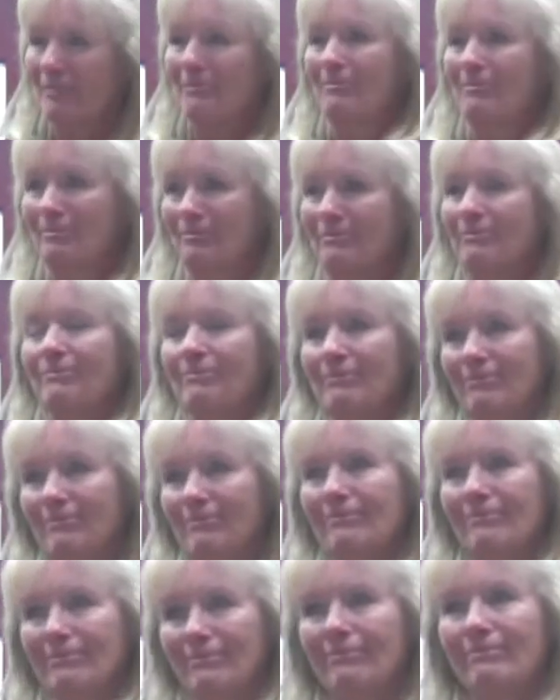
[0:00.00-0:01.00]
Yeah,
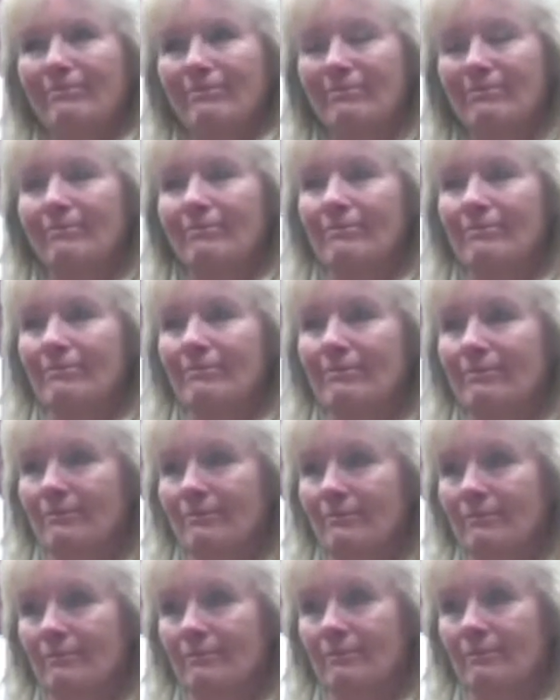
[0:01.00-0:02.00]
definitely. So I
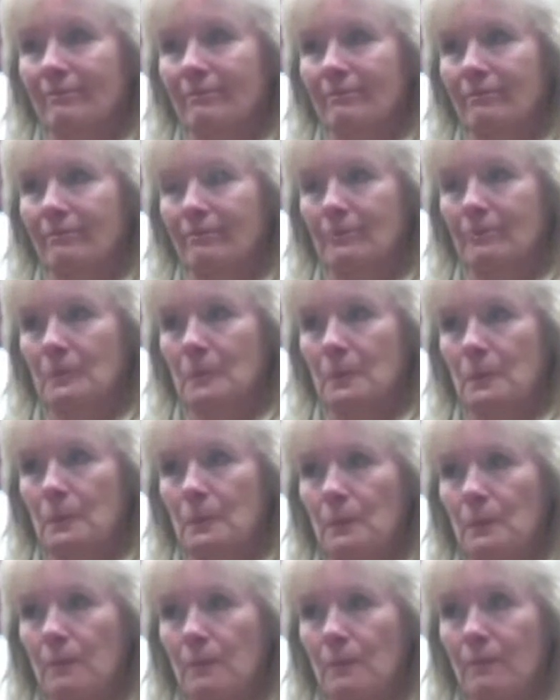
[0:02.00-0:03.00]
think
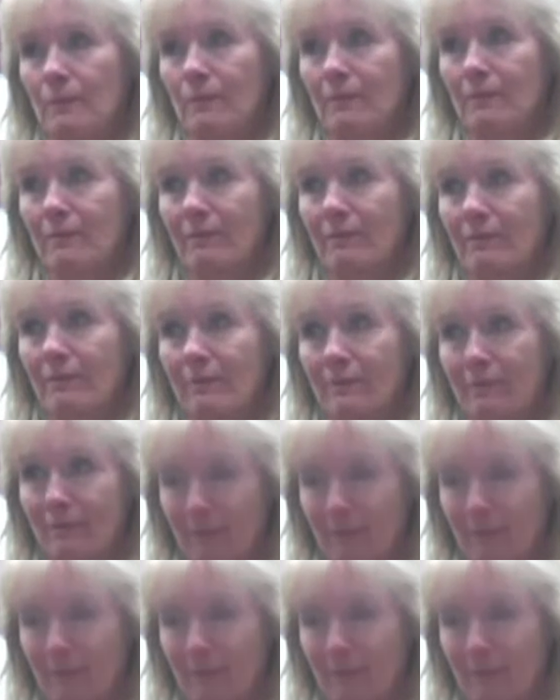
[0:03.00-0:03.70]
I guess I'm getting from